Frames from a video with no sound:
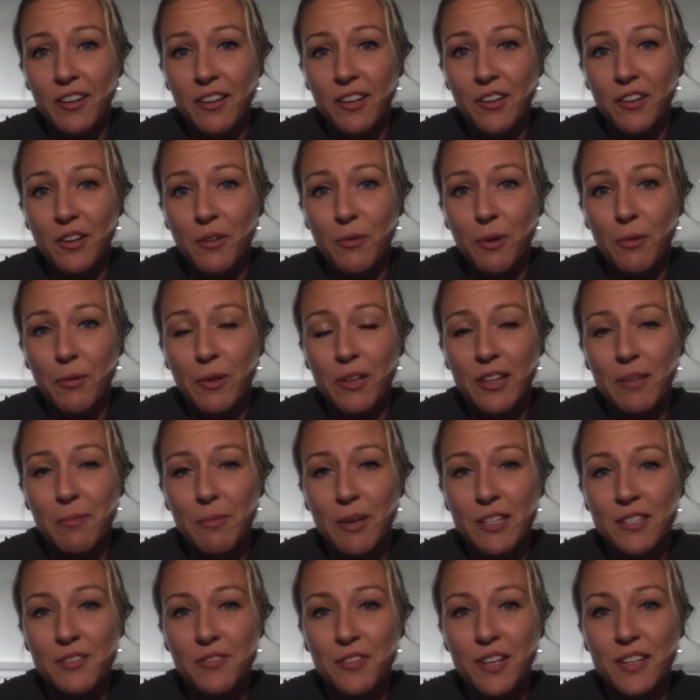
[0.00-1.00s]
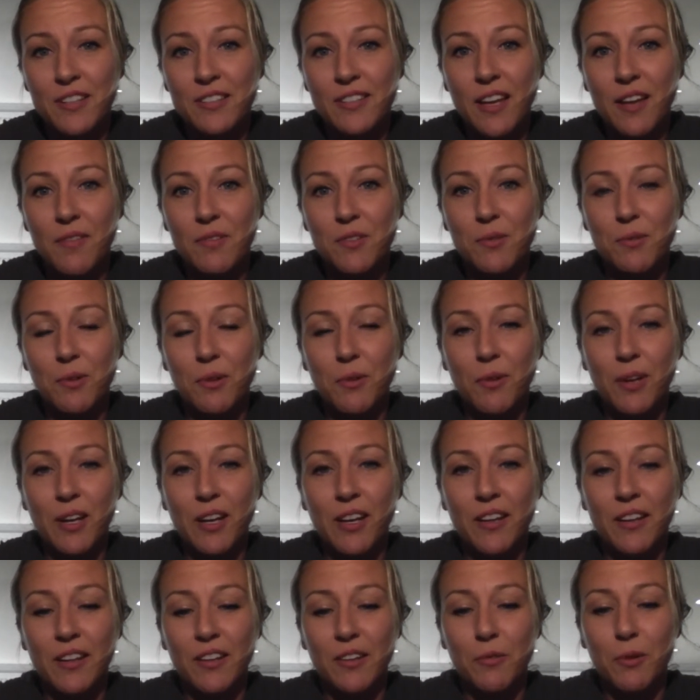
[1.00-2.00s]
we want the best for ourselves and we want
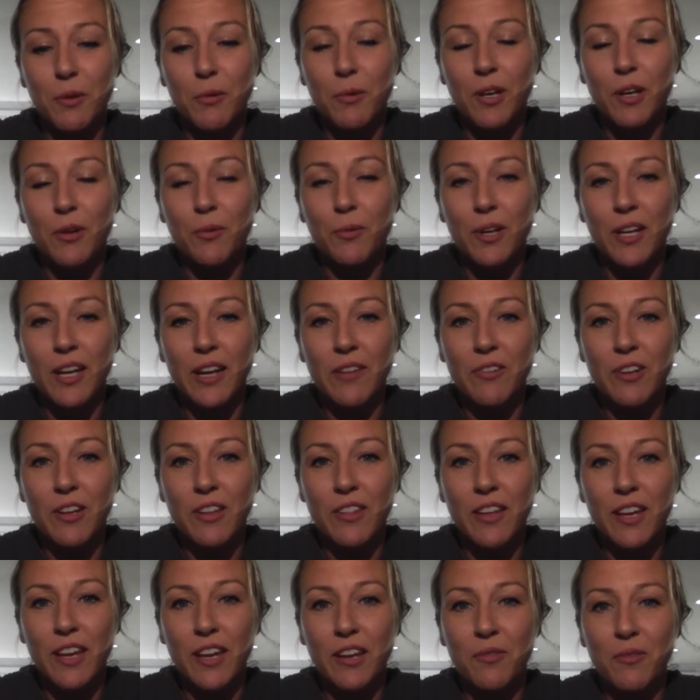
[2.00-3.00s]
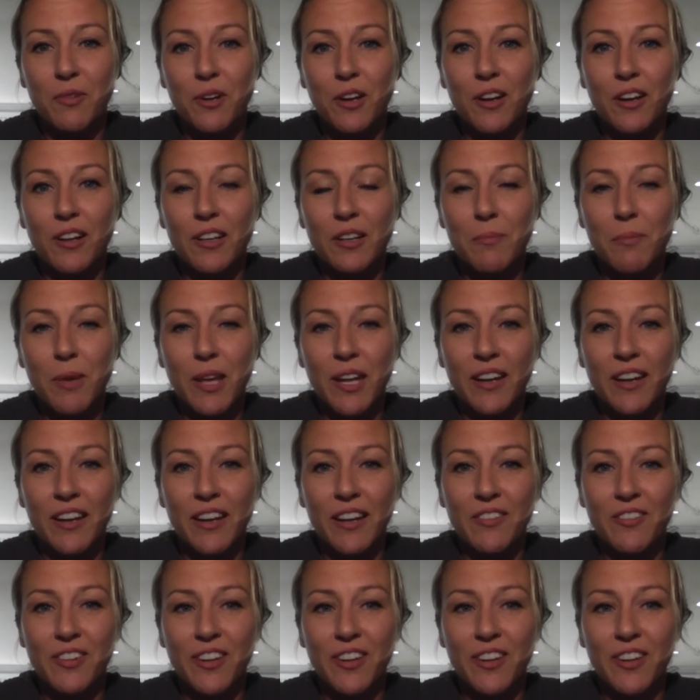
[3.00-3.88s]
to win everything, and we're all competitive.